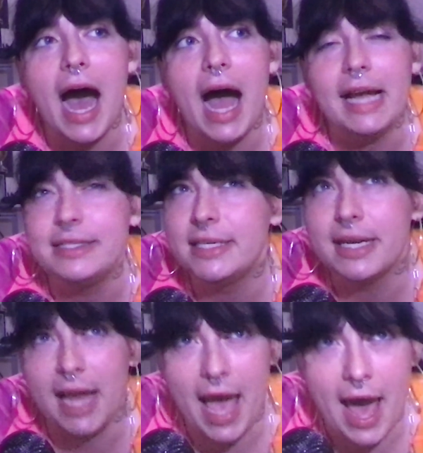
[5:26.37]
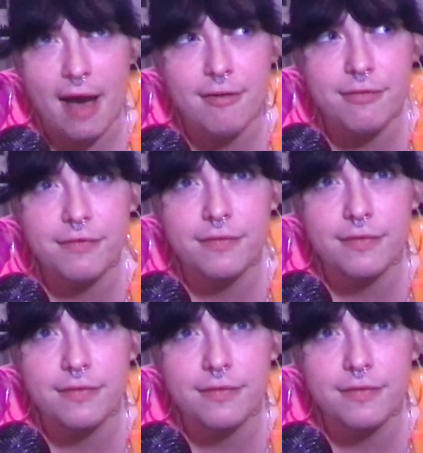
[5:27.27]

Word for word: I didn't have